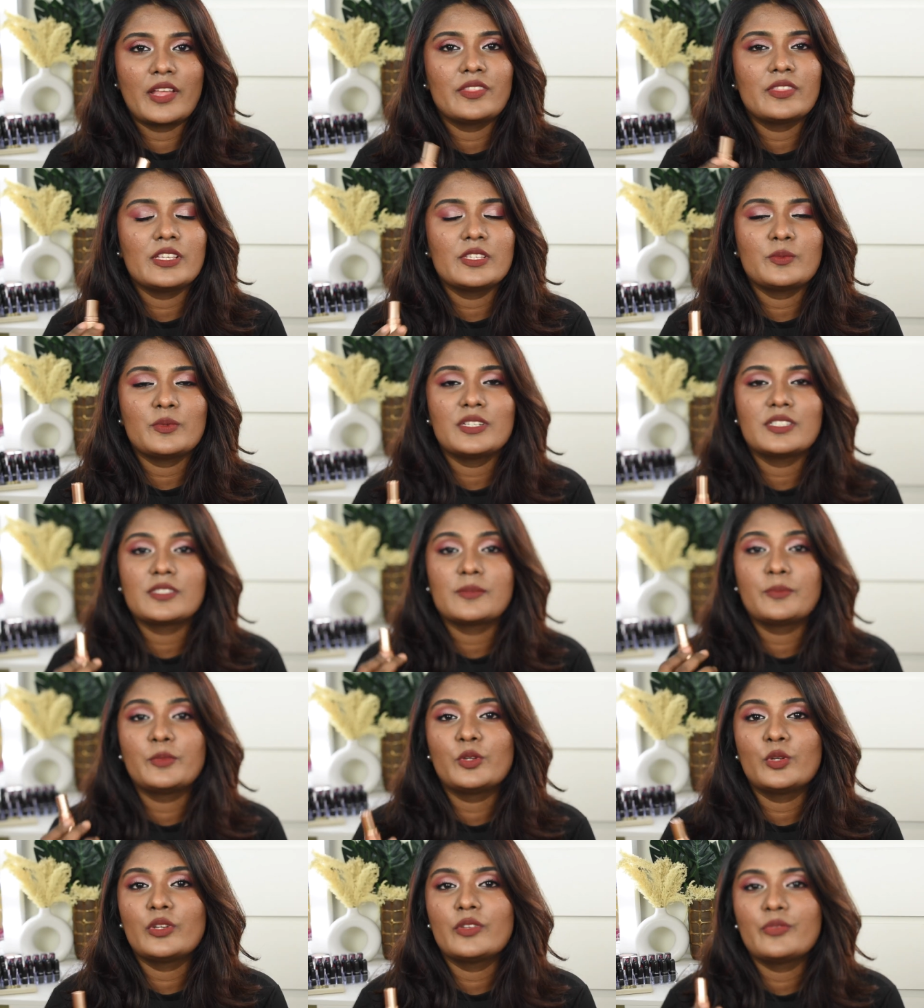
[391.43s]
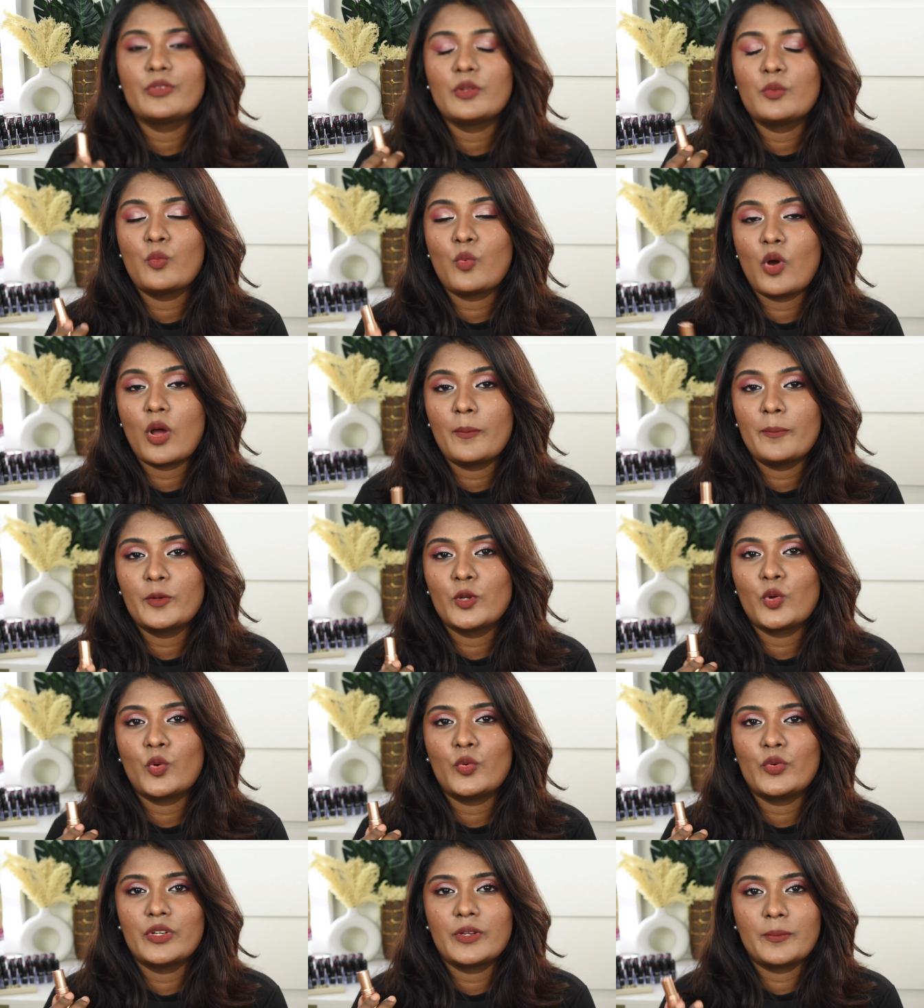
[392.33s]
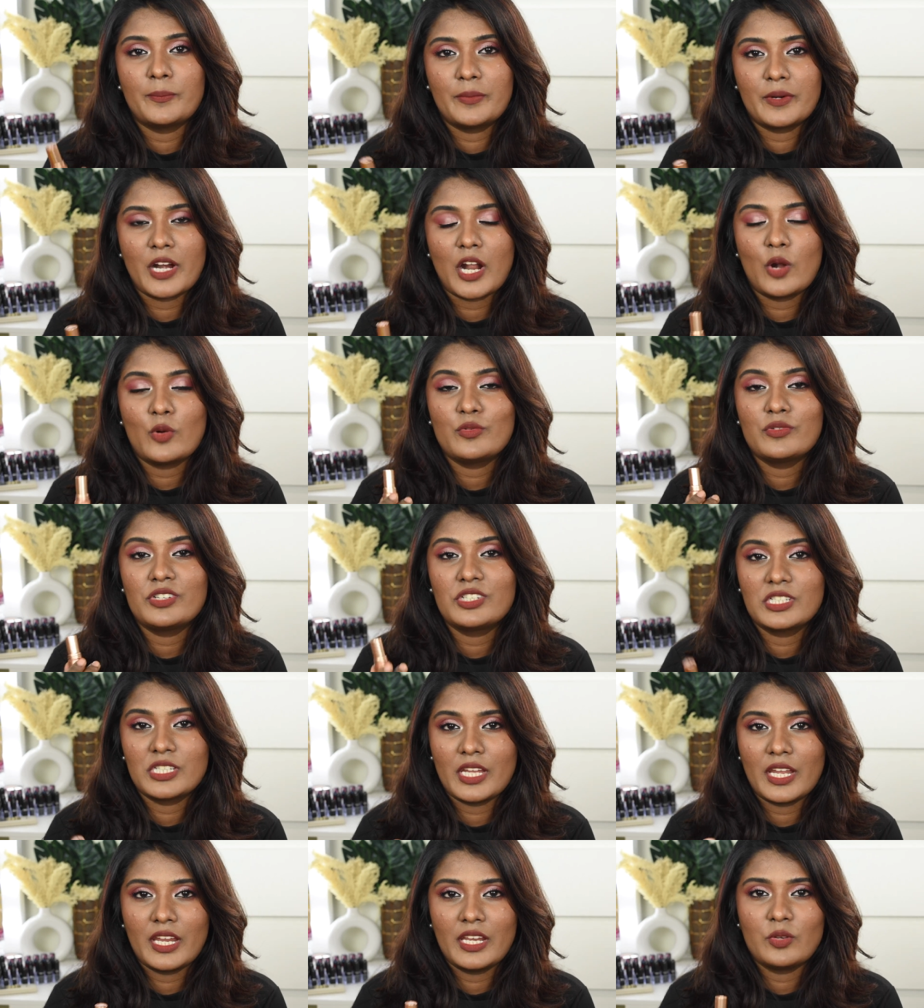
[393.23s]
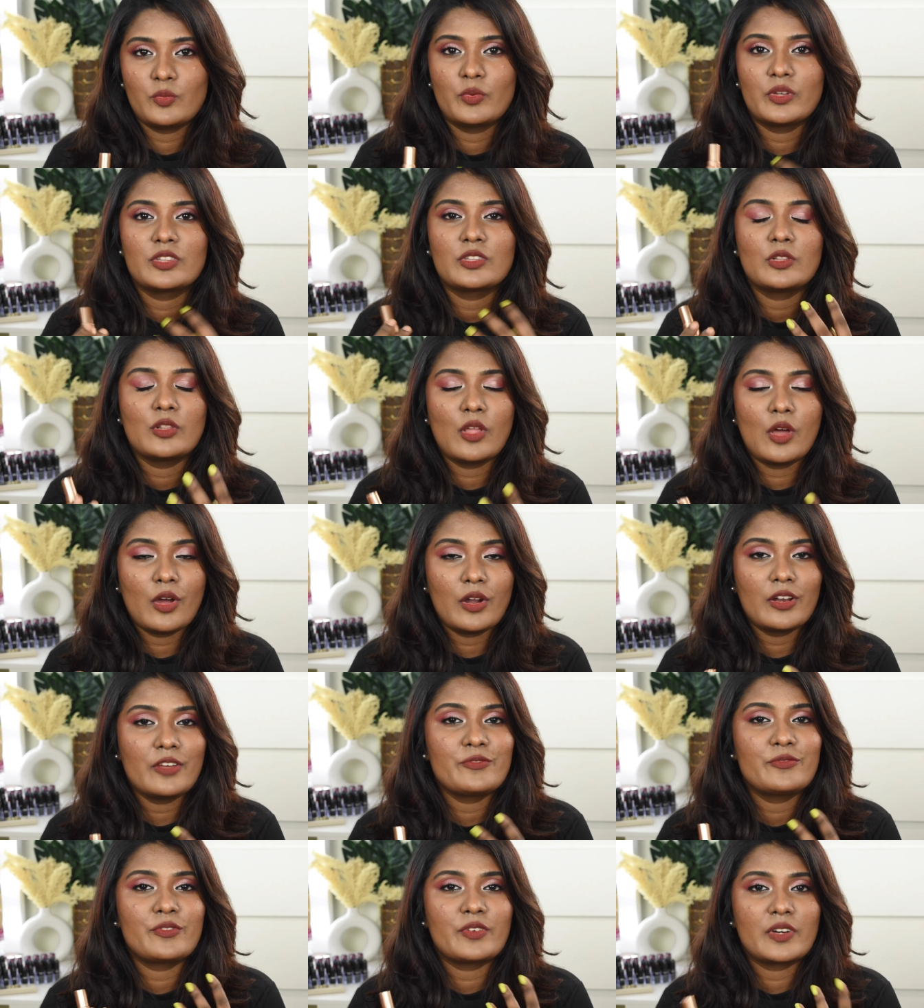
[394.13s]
and this one is a beautiful warm toned brown shade with a lot of